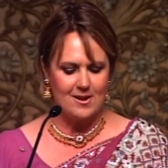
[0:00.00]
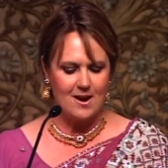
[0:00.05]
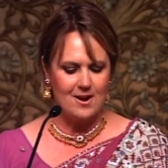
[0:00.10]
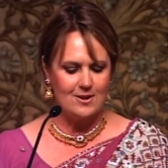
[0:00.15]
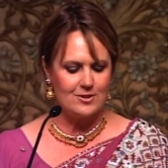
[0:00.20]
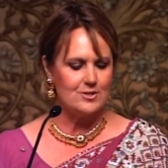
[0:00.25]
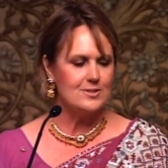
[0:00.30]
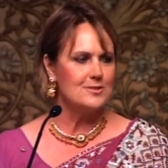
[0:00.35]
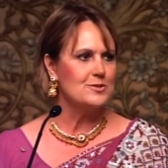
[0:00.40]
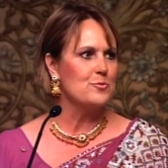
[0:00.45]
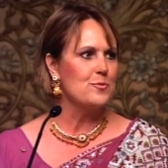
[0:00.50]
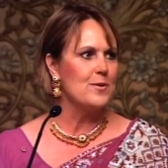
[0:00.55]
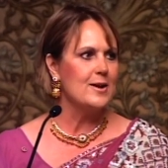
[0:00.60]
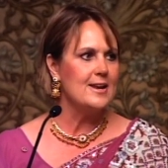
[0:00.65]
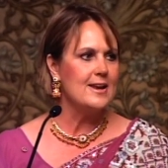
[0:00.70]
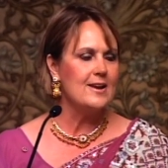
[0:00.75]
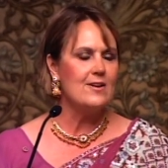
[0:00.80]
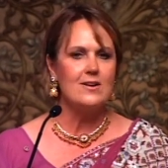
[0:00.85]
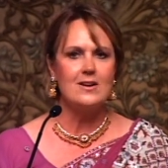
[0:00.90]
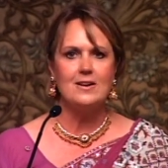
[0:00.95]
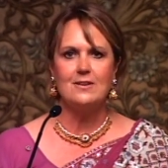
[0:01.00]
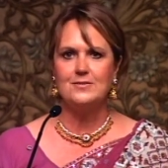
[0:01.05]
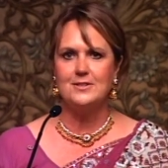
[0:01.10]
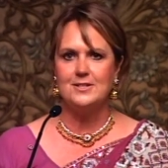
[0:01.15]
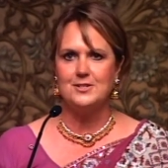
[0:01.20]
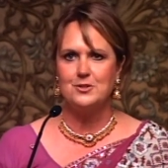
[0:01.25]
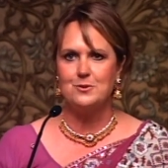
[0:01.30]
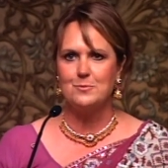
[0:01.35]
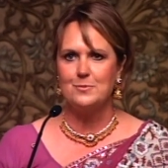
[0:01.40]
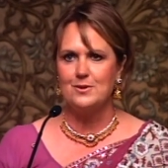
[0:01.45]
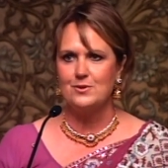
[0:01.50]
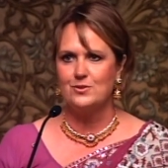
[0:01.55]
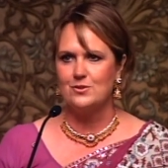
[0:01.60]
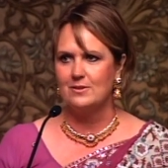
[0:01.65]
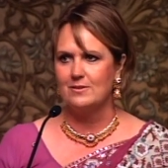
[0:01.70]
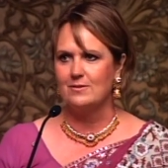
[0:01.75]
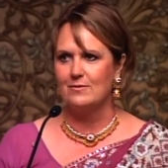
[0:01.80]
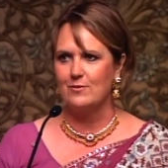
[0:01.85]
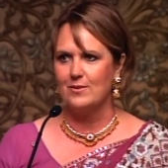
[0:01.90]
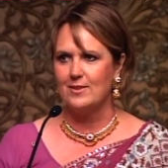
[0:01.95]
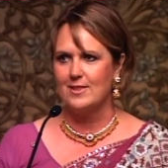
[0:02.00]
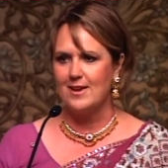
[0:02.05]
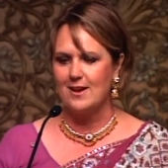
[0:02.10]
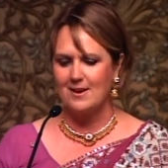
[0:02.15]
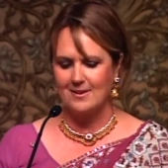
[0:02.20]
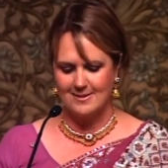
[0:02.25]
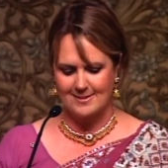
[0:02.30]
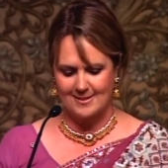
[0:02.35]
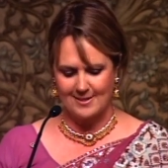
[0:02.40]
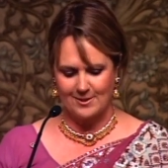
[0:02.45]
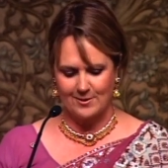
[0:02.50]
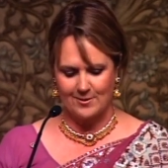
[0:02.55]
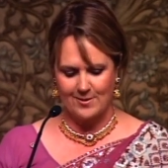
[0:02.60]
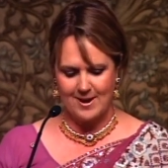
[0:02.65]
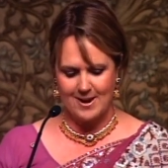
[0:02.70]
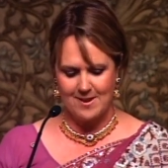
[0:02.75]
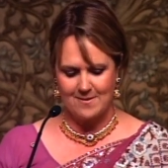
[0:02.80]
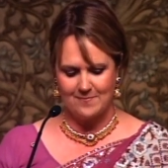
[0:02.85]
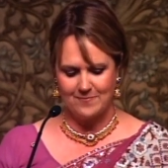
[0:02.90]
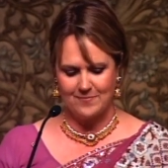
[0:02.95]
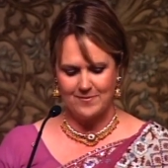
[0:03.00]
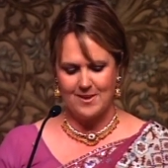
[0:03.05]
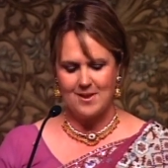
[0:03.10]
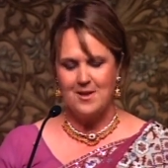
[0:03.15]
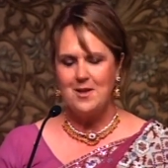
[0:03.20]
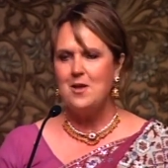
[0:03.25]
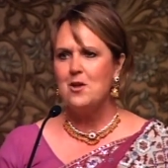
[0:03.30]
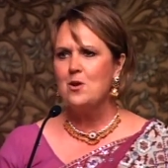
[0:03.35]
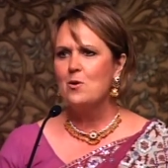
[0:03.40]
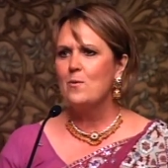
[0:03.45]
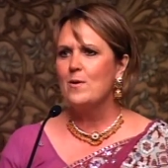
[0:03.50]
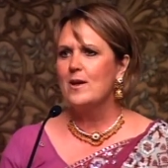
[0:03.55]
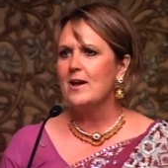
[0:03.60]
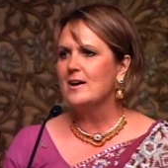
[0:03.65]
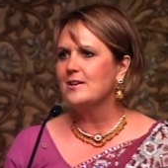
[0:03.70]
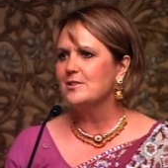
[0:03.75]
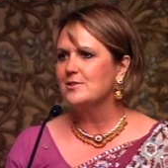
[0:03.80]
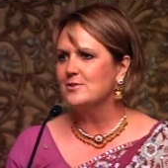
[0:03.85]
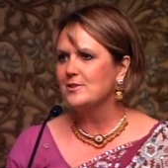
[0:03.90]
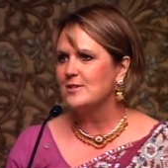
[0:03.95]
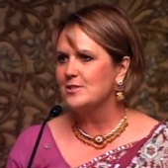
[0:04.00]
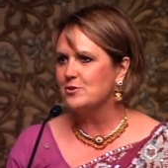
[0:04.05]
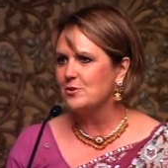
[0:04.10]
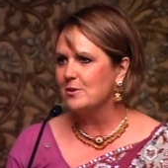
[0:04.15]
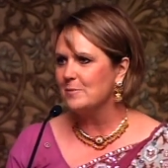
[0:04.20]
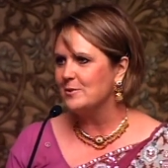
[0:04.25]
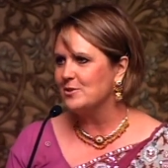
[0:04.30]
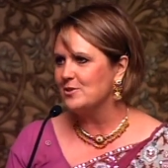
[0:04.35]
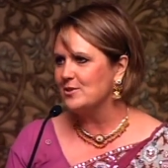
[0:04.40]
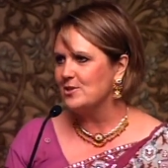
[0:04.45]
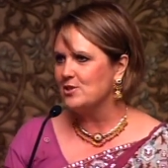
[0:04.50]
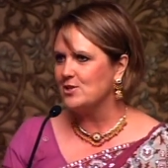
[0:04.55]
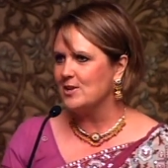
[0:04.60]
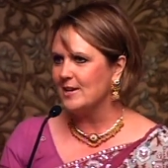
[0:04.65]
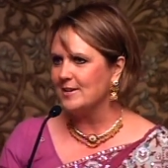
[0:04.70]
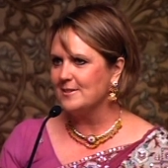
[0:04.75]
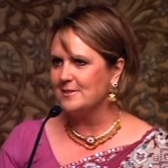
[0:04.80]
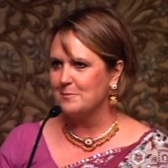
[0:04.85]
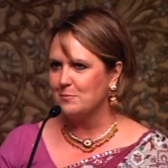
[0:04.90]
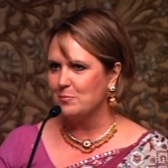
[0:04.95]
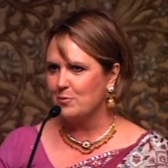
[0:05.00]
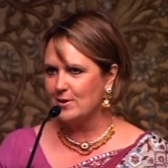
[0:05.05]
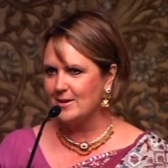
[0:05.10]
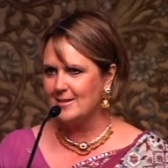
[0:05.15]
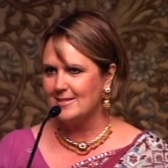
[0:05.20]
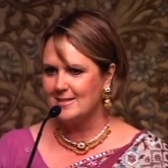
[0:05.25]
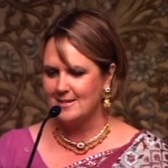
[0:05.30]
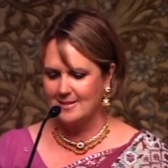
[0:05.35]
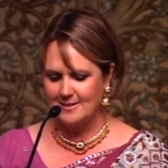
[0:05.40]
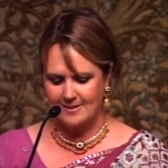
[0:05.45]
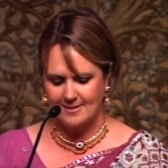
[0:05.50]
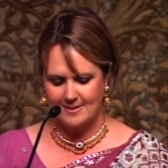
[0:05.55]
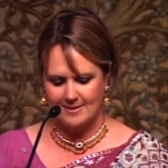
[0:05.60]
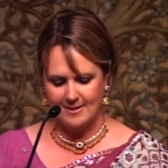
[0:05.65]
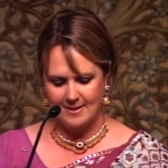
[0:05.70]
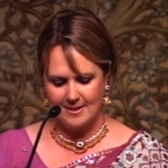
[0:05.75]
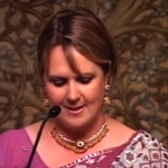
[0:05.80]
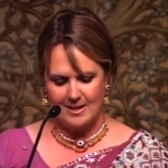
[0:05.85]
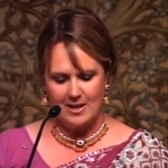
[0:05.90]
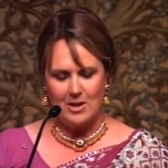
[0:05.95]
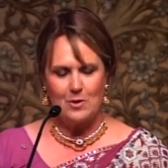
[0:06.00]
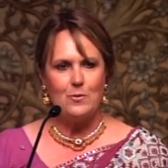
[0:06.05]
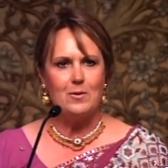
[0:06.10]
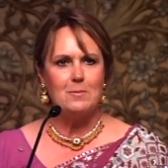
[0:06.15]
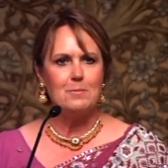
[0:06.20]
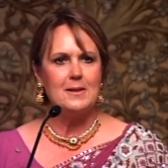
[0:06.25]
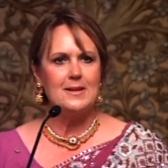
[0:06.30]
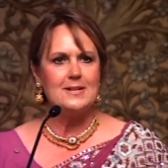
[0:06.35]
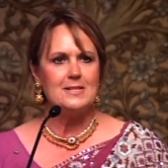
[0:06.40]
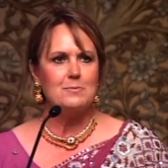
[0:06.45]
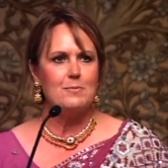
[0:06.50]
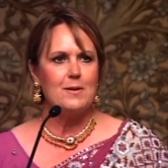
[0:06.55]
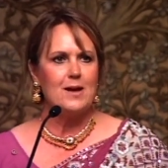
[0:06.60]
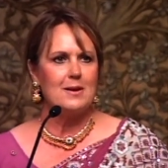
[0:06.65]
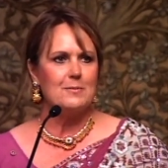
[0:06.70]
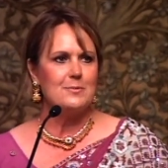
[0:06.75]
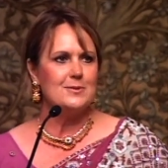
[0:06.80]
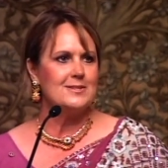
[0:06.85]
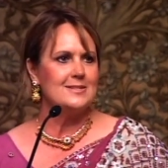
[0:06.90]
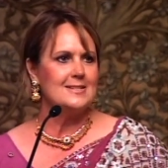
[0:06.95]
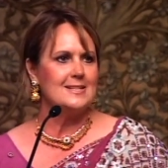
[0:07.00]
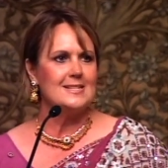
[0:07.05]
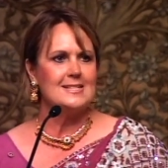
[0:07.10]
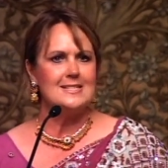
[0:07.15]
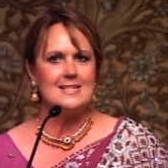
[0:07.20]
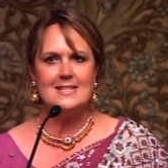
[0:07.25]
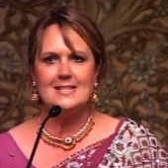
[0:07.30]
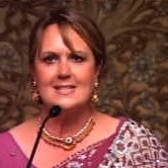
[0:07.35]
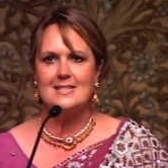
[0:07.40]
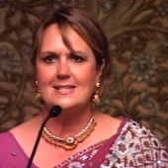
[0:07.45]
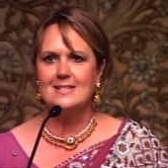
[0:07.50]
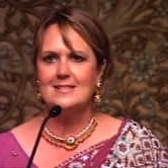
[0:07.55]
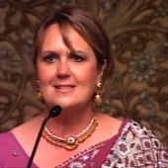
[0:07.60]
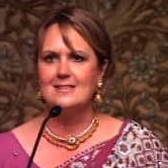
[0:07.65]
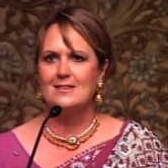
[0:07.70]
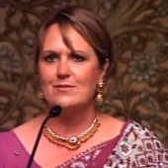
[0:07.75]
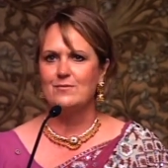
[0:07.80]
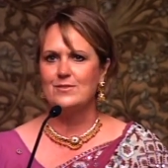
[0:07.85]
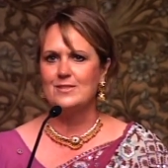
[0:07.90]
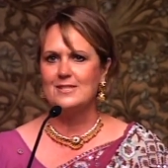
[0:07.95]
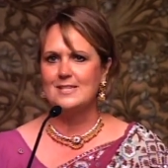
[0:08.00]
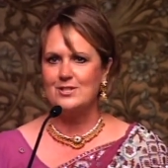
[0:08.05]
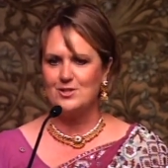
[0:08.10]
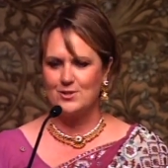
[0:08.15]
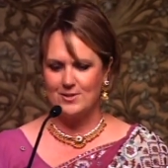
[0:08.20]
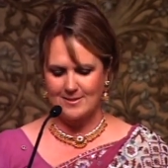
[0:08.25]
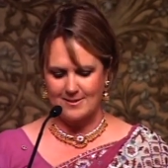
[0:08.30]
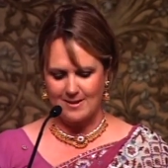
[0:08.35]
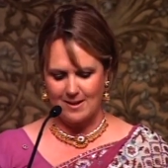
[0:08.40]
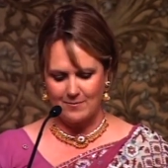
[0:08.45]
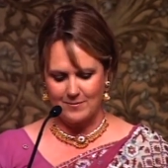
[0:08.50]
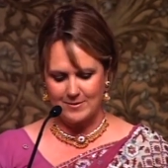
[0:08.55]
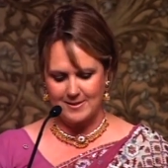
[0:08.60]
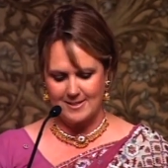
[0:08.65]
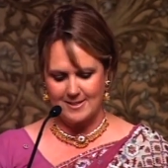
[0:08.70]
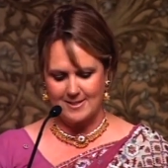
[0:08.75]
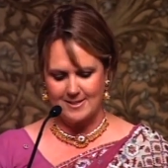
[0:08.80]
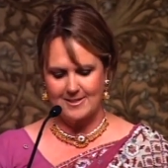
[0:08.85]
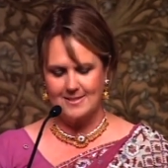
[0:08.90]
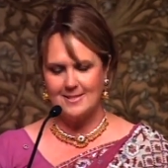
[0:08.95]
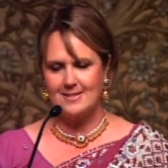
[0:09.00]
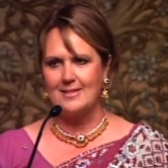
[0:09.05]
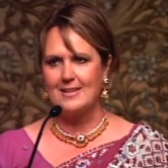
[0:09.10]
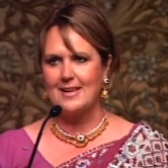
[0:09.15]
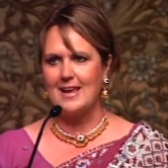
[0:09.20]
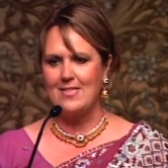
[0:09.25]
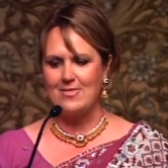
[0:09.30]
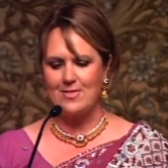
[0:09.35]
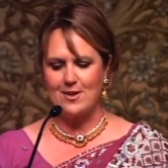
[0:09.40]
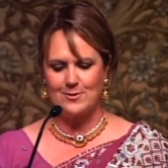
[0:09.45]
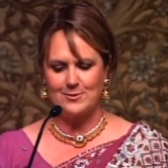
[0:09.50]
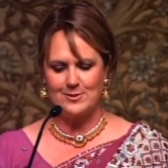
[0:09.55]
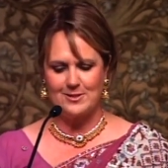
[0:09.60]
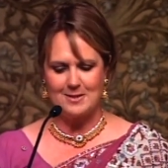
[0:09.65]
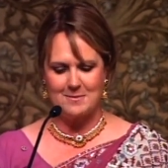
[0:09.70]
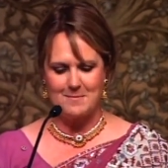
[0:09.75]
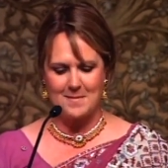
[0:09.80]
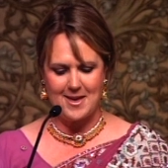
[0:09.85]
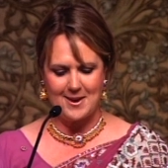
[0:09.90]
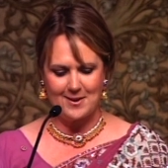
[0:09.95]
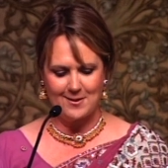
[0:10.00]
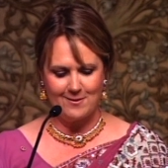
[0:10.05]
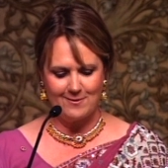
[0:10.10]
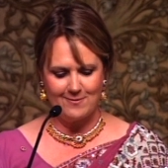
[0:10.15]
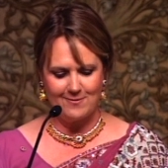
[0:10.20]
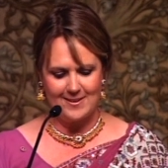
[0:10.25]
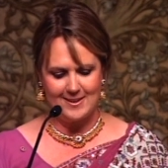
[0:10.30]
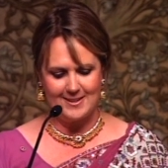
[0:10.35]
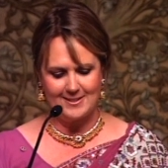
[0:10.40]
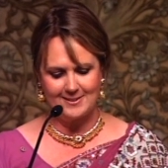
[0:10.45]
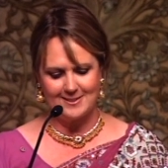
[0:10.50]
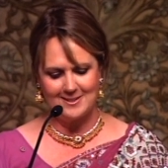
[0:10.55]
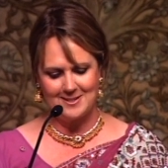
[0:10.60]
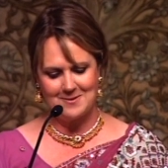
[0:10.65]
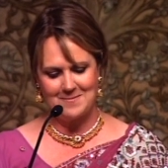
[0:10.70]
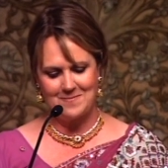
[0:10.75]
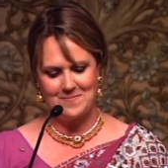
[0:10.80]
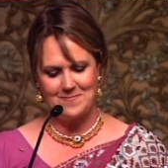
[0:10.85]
are just one area of distribution for the auxiliary. We also distribute to jails and prisons. We place Bibles in dentists and physicians' offices and those in the medical field.